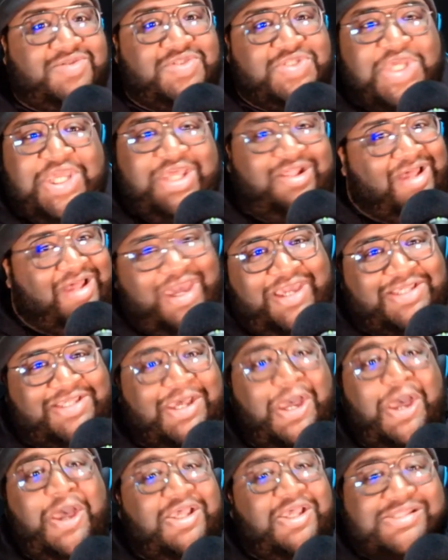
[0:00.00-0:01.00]
Like
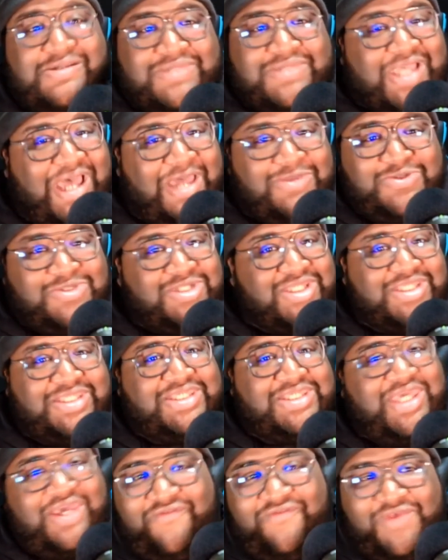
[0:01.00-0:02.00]
sometimes you just
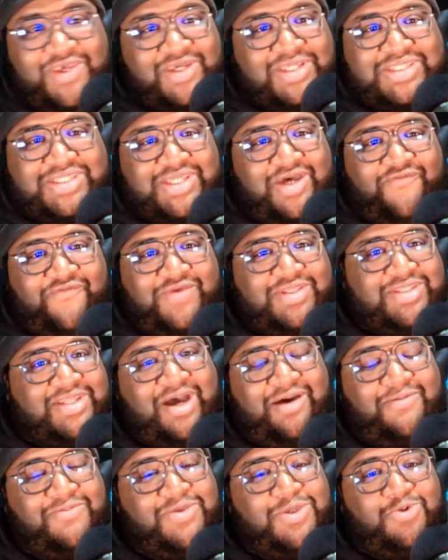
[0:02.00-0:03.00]
give yourself a
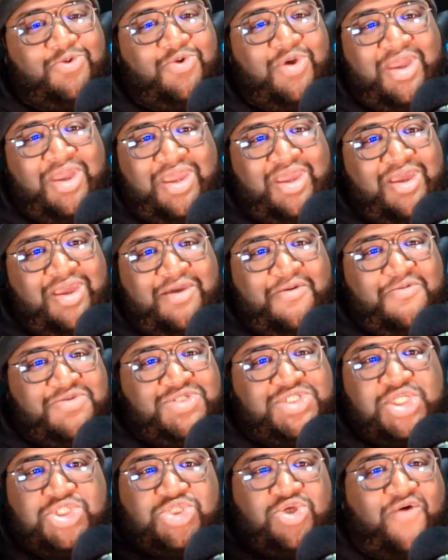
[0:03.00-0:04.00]
W just
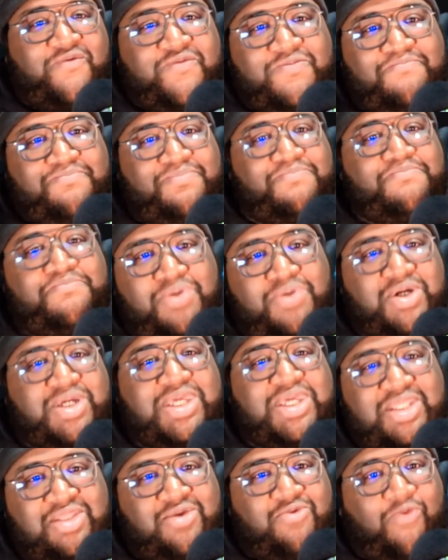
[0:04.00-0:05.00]
off booking
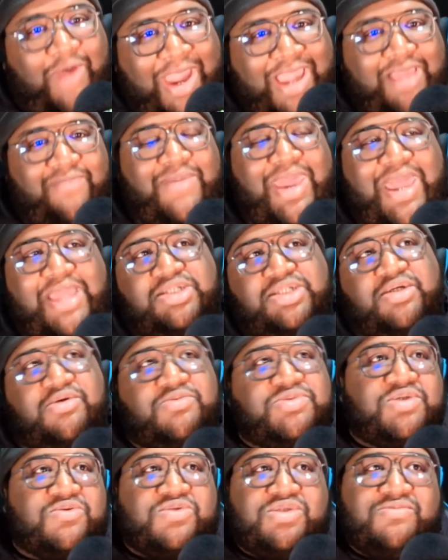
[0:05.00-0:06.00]
the right matchup. So
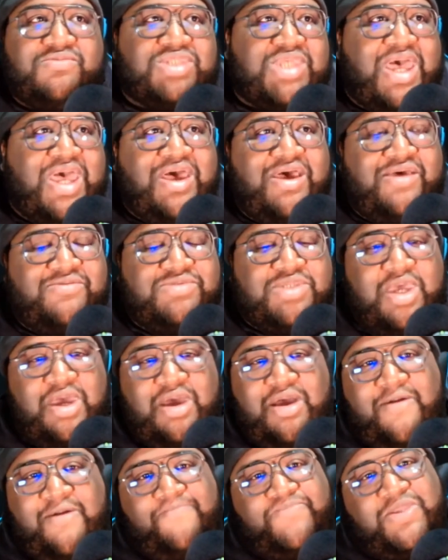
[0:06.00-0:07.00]
sometimes
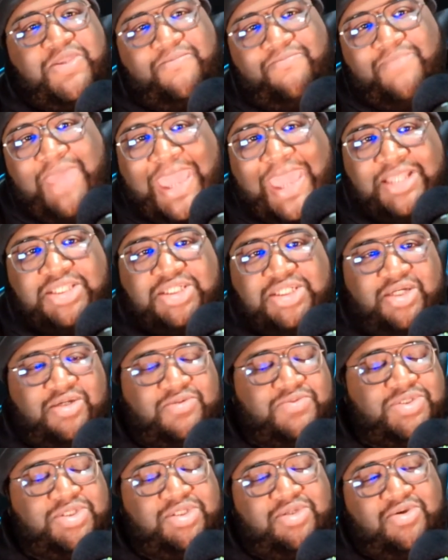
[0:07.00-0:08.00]
the
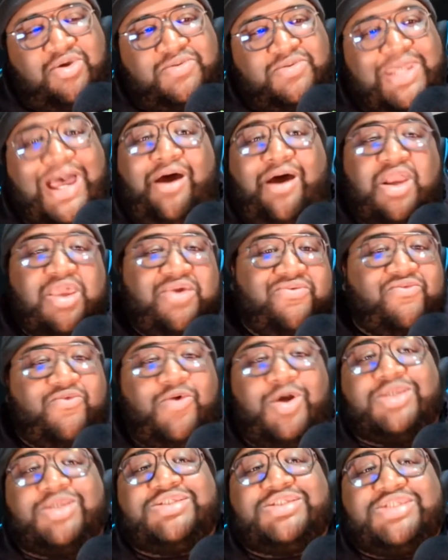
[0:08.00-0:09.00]
matchups, so I don't even want to
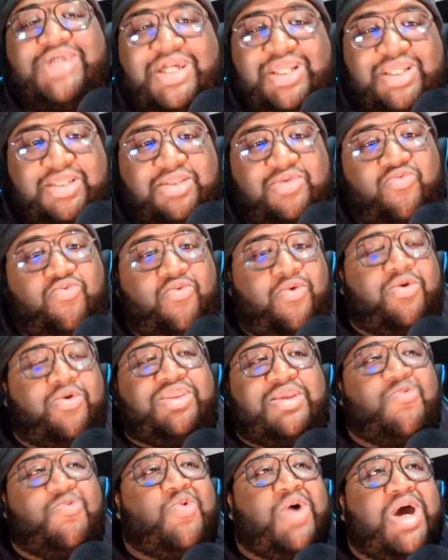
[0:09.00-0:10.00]
say
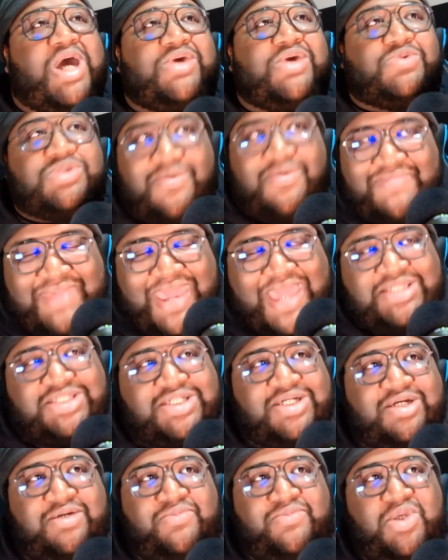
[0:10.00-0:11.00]
that it was a matchup
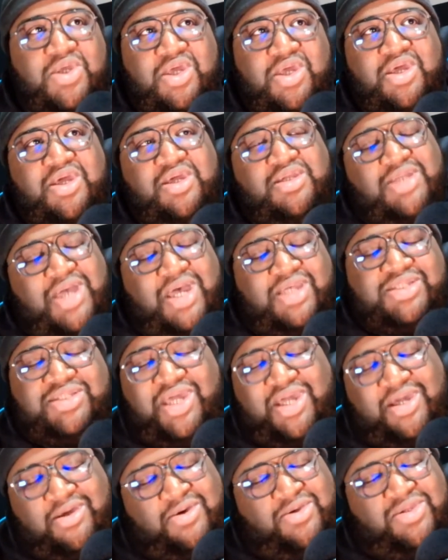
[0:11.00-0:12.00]
that I was like,
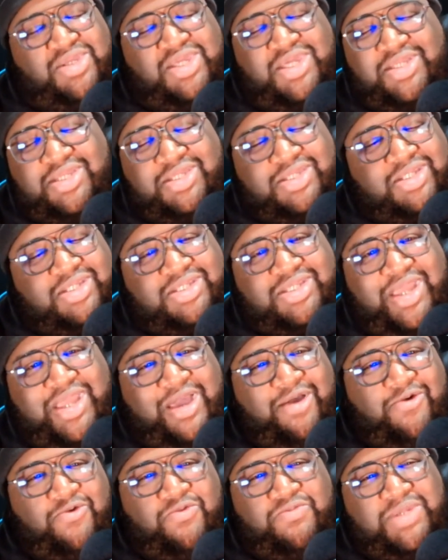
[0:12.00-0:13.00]
oh yeah, this is not
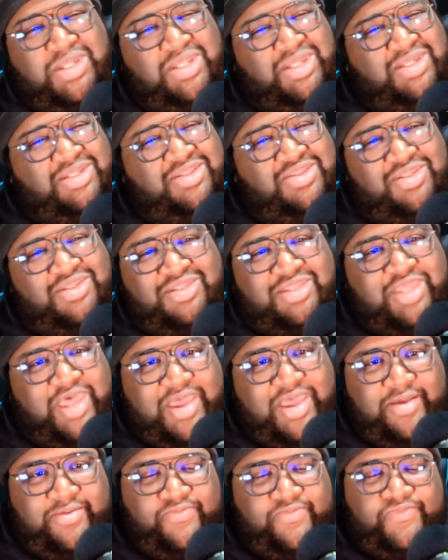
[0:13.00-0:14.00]
gonna be that.
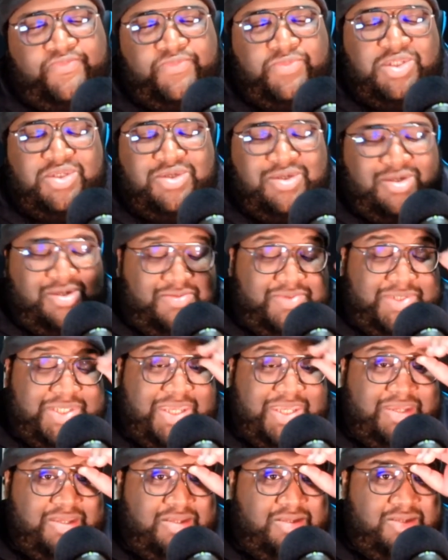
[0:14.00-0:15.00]
You know what I'm
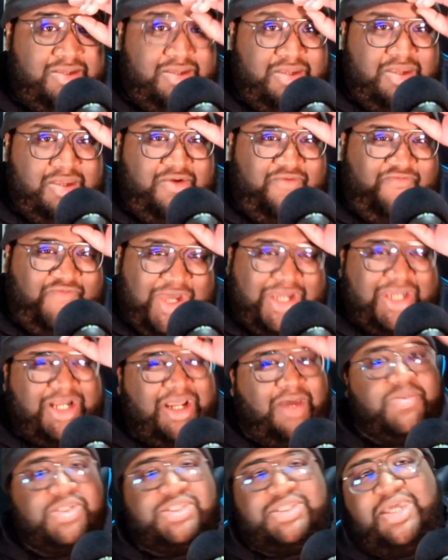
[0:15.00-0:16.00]
saying? Fuck it, I'm gonna
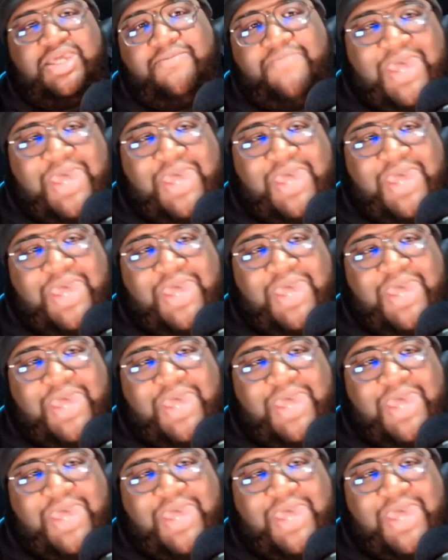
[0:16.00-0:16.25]
say it. Bad